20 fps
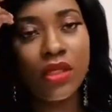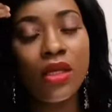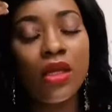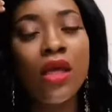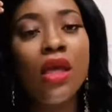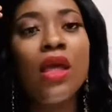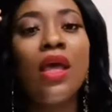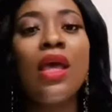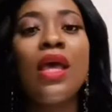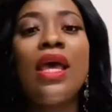
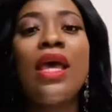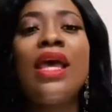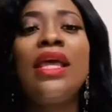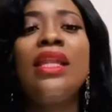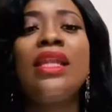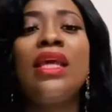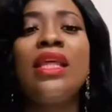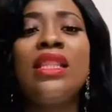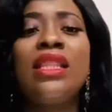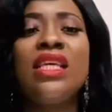And
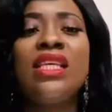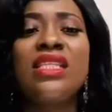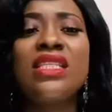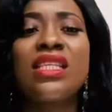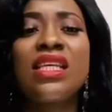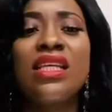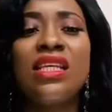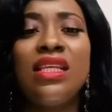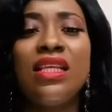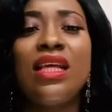this
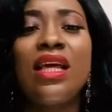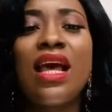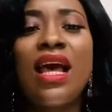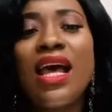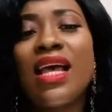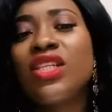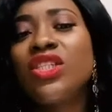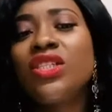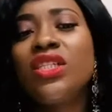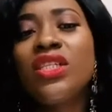actually
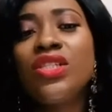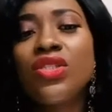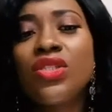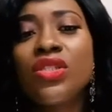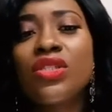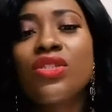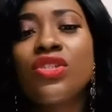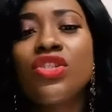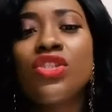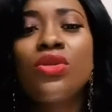just
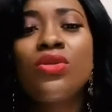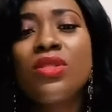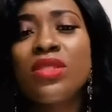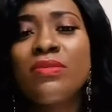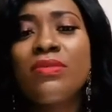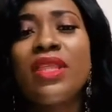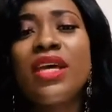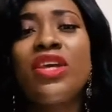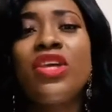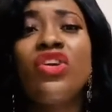shows them that
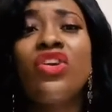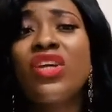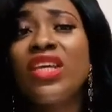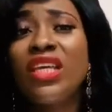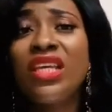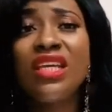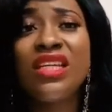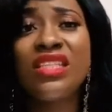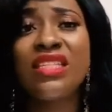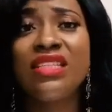you're keen
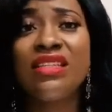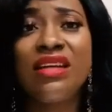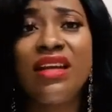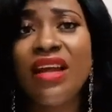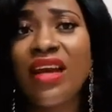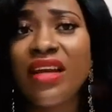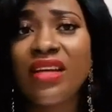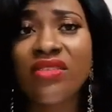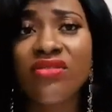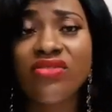to learn,
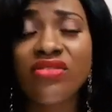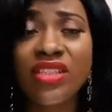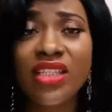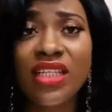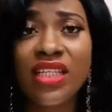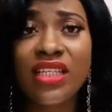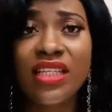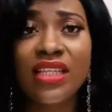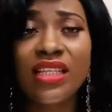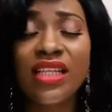really,
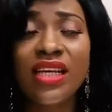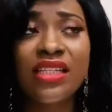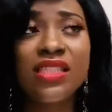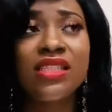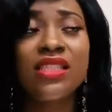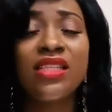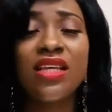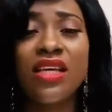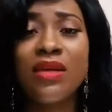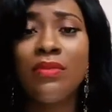that
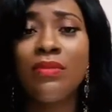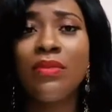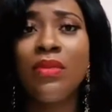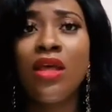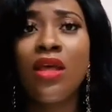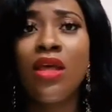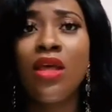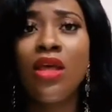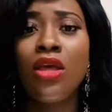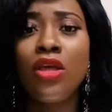
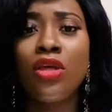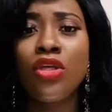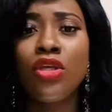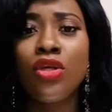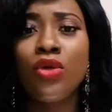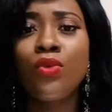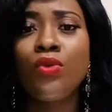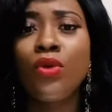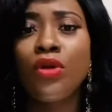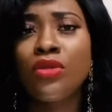you
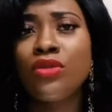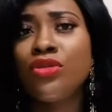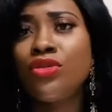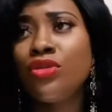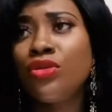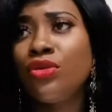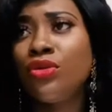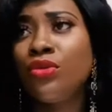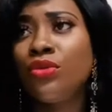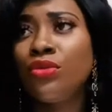want to,
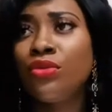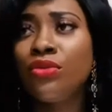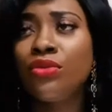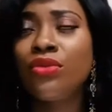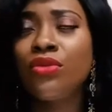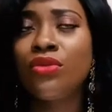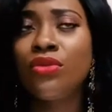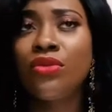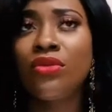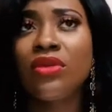
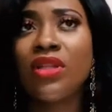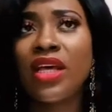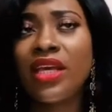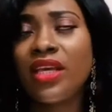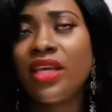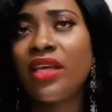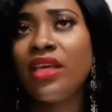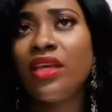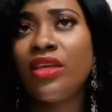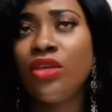like,
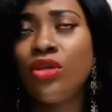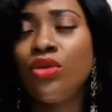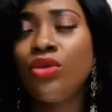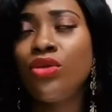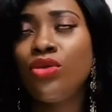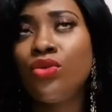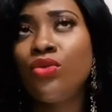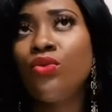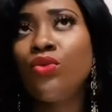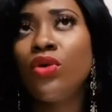you
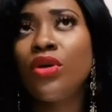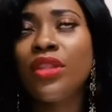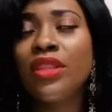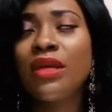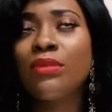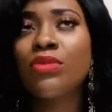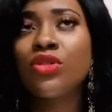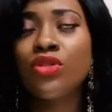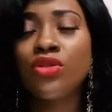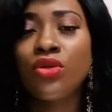want them to
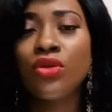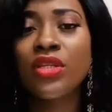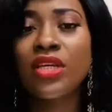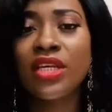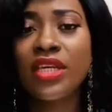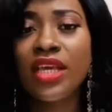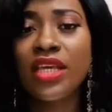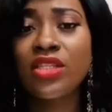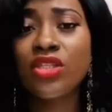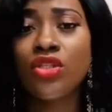know that yes,
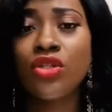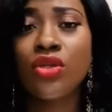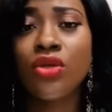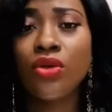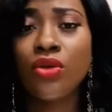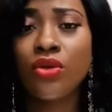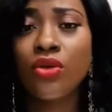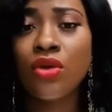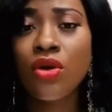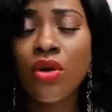you're
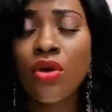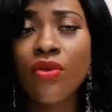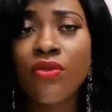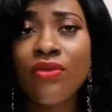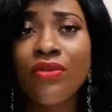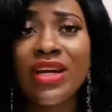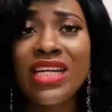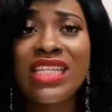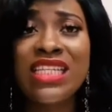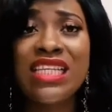
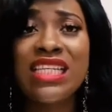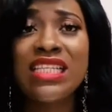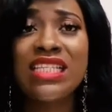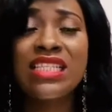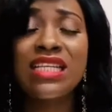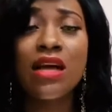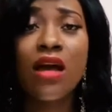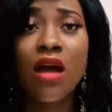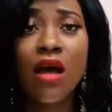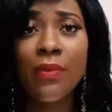ready to
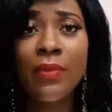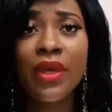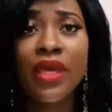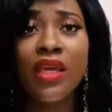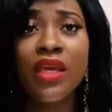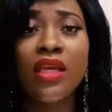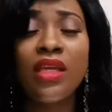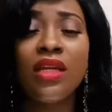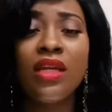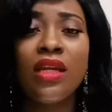come in.
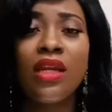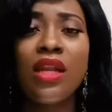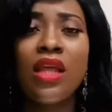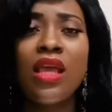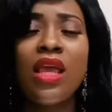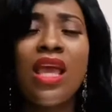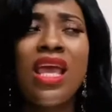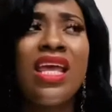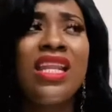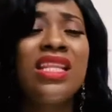And
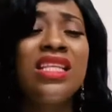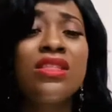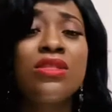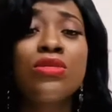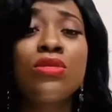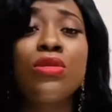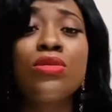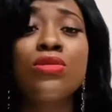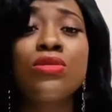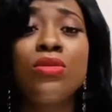this is
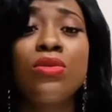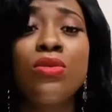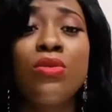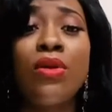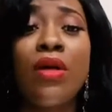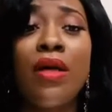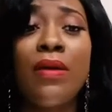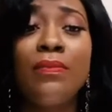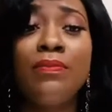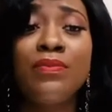also
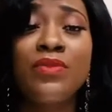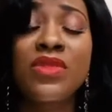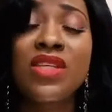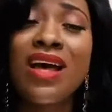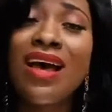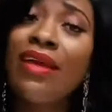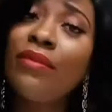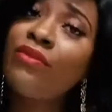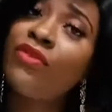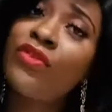time
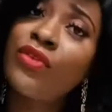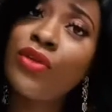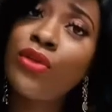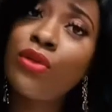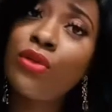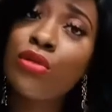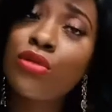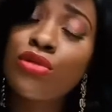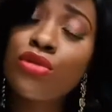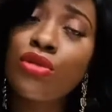for you
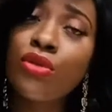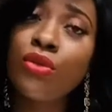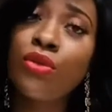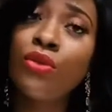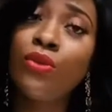to